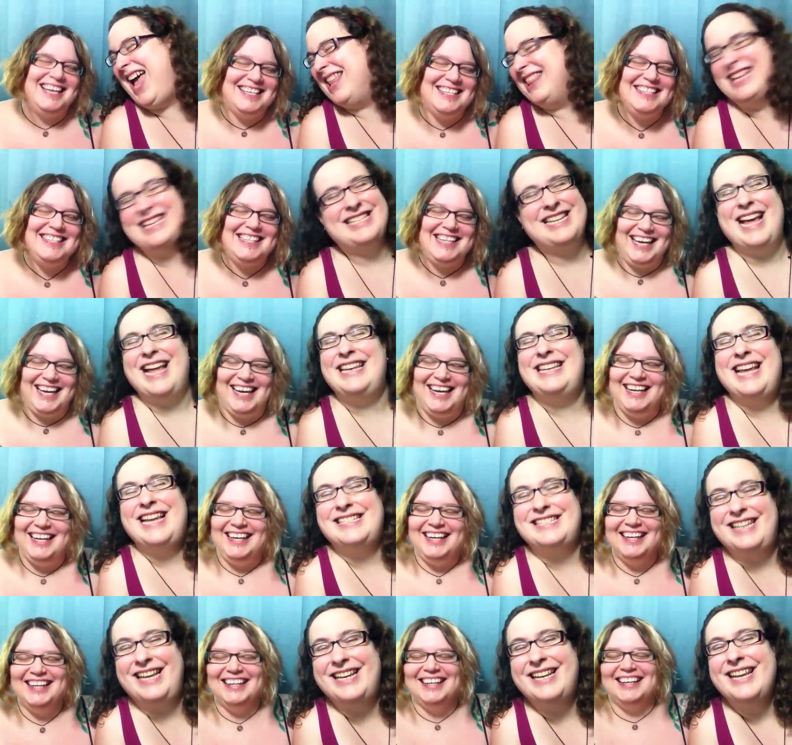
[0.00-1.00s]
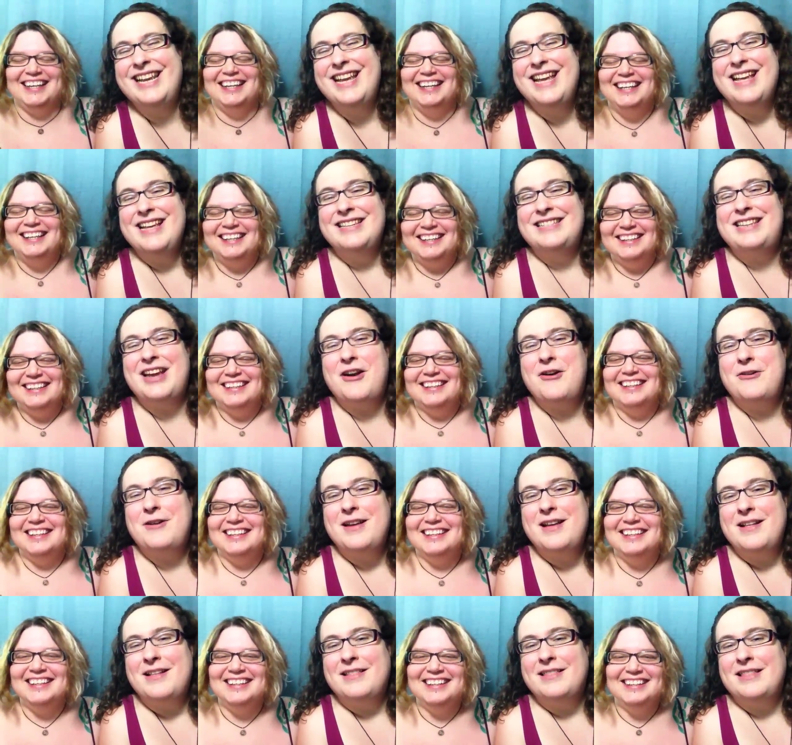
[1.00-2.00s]
Speaker 1: let's that. not test it. So
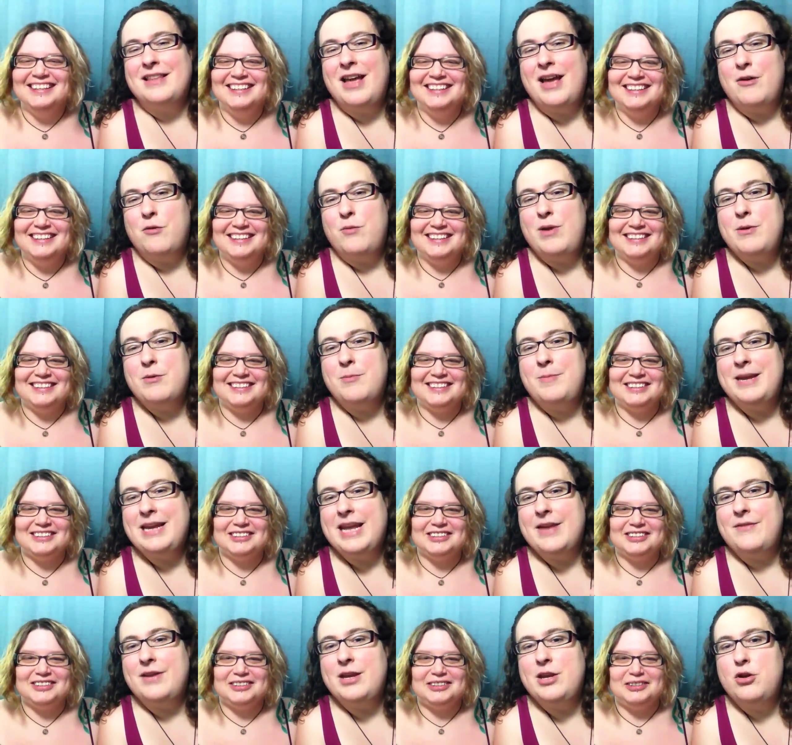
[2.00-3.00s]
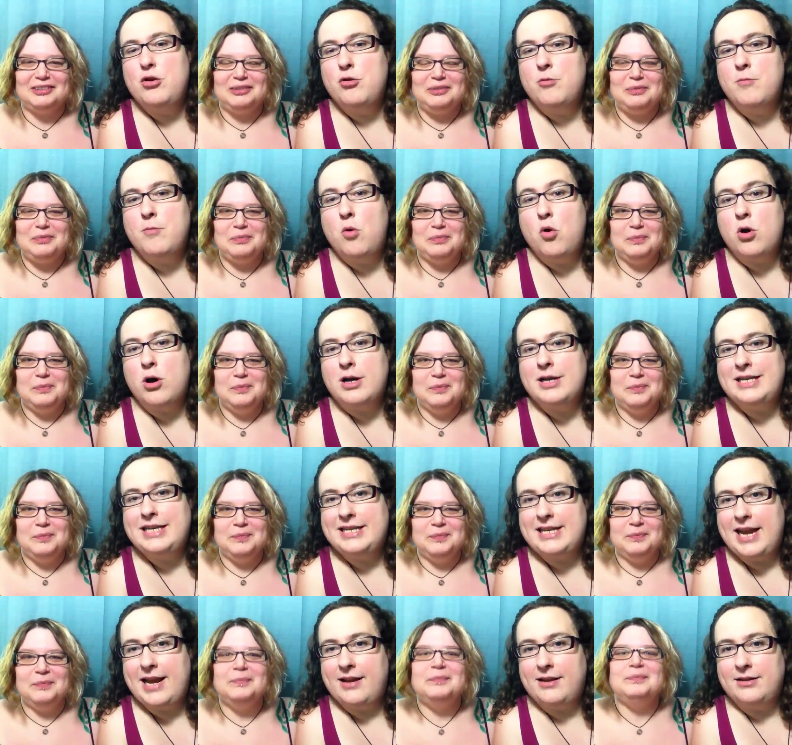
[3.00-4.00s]
uh, we will be giving you more
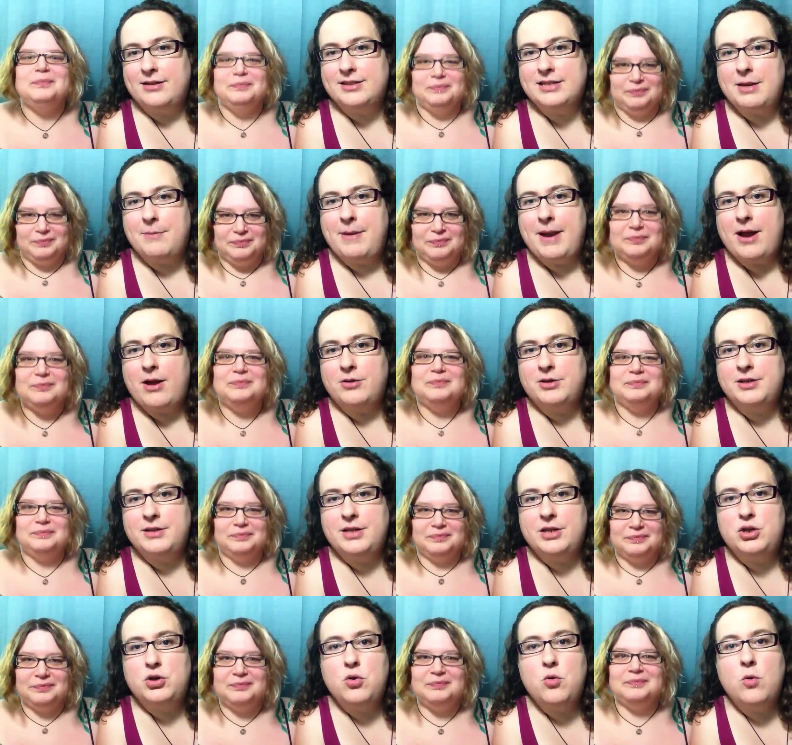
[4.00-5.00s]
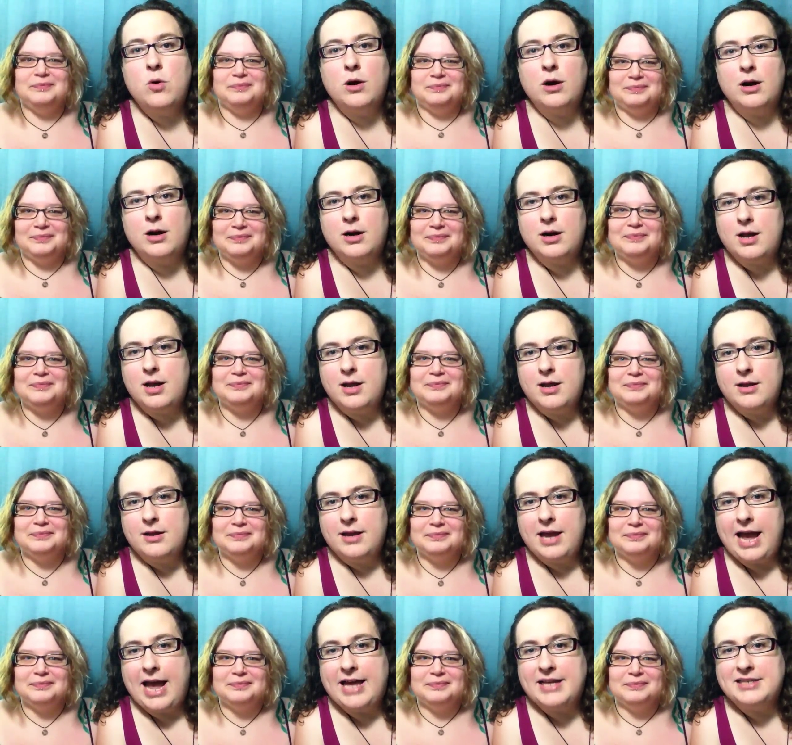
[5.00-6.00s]
details about the tour
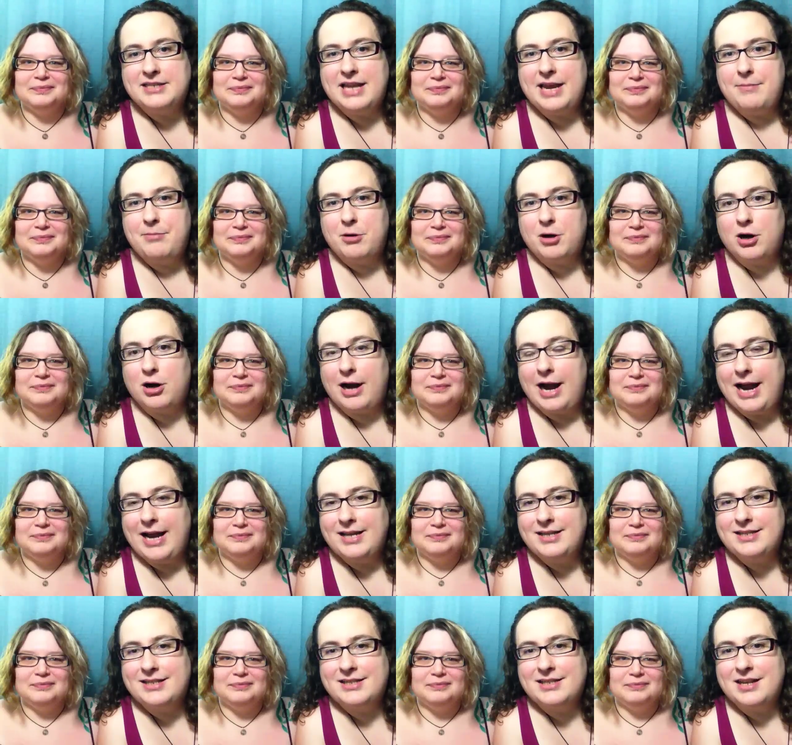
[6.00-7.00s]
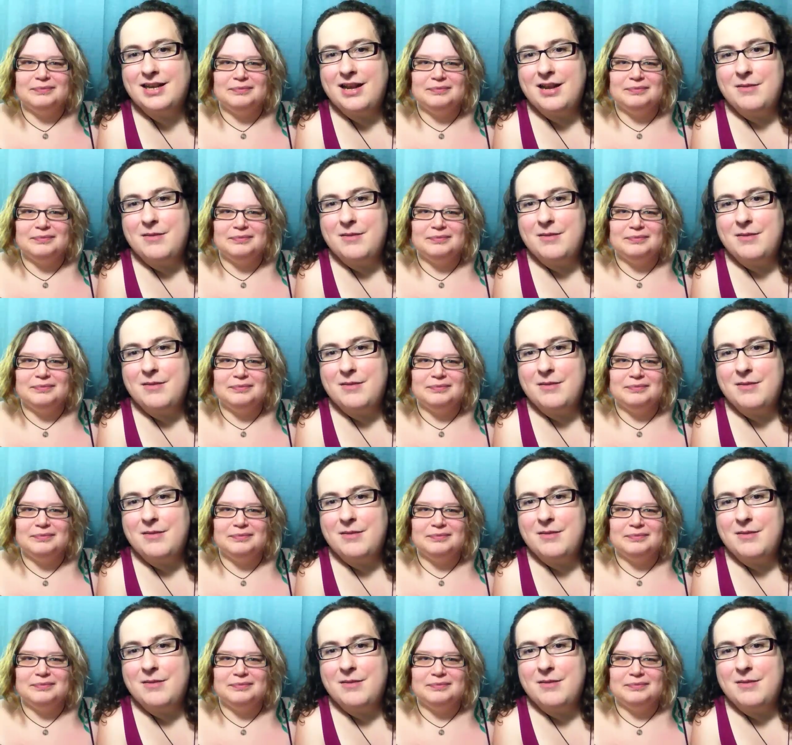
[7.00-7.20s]
as they progress.